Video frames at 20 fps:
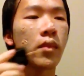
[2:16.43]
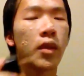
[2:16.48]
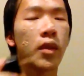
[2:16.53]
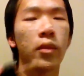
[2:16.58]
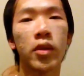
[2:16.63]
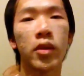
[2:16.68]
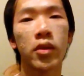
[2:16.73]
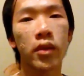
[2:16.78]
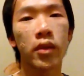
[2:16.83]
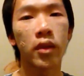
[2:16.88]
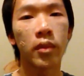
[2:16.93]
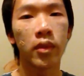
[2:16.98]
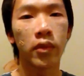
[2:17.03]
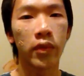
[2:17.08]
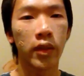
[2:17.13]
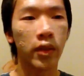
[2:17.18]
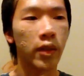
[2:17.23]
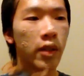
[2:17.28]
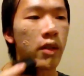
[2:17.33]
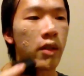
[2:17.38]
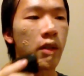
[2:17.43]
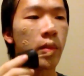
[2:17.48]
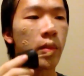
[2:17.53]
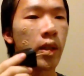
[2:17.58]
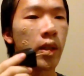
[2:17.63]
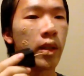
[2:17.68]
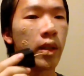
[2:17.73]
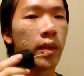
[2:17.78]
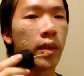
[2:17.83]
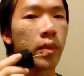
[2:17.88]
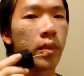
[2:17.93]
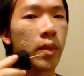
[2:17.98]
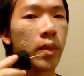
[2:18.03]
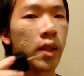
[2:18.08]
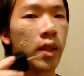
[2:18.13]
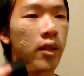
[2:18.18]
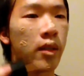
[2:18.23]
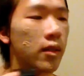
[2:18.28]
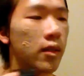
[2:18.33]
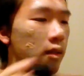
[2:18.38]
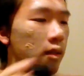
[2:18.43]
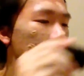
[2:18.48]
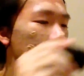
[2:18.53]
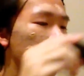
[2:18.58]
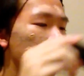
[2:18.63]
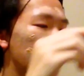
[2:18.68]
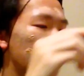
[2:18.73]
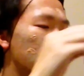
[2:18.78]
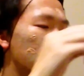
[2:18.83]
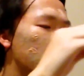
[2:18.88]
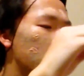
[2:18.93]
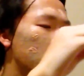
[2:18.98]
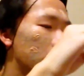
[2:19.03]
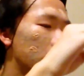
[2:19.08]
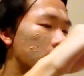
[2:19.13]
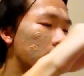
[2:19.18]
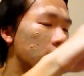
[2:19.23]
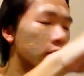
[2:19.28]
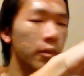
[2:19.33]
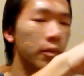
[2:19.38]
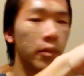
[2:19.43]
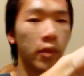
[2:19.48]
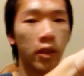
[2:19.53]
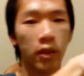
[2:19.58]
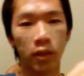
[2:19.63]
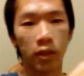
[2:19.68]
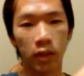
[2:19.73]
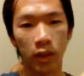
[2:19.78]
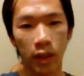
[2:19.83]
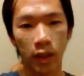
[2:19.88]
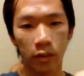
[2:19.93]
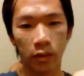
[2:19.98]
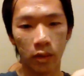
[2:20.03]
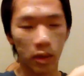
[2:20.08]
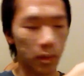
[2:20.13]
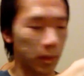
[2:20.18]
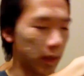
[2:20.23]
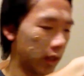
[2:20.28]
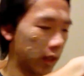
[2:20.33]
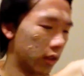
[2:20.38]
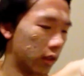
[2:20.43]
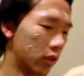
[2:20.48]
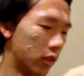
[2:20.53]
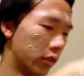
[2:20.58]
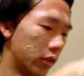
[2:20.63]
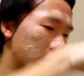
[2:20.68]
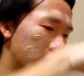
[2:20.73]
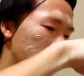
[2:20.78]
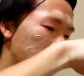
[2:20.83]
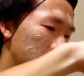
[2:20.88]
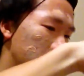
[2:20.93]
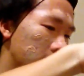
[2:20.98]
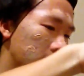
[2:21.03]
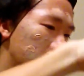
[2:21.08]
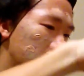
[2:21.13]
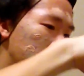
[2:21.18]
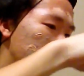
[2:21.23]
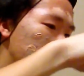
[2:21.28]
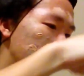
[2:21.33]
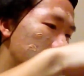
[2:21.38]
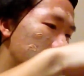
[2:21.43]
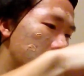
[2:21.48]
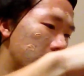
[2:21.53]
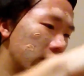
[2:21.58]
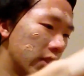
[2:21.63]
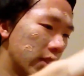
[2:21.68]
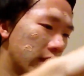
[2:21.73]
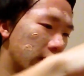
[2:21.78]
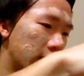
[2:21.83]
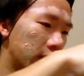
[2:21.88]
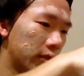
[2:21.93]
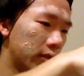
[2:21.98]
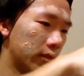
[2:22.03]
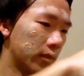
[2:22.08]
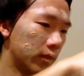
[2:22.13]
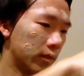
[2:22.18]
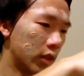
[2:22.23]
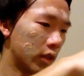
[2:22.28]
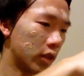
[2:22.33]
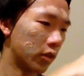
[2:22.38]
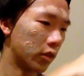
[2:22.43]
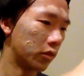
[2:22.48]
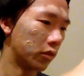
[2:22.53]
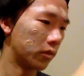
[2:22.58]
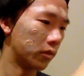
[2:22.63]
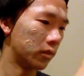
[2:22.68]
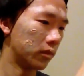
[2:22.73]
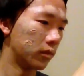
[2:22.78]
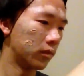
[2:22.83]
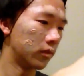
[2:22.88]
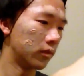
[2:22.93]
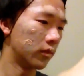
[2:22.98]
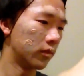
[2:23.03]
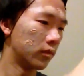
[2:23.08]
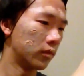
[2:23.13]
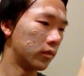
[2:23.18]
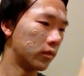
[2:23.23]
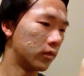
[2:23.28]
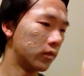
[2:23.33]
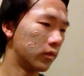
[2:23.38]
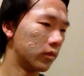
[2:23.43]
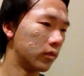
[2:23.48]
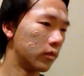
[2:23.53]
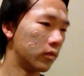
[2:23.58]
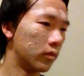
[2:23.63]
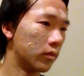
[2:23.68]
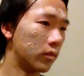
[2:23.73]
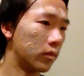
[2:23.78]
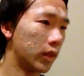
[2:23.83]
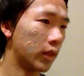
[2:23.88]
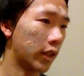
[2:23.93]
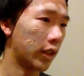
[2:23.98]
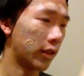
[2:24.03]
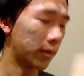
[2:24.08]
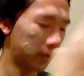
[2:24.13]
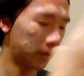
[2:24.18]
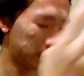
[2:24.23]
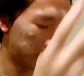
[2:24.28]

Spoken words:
I'm also going to put foundation on my lips because the look that I was planning on doing needs that, so yeah.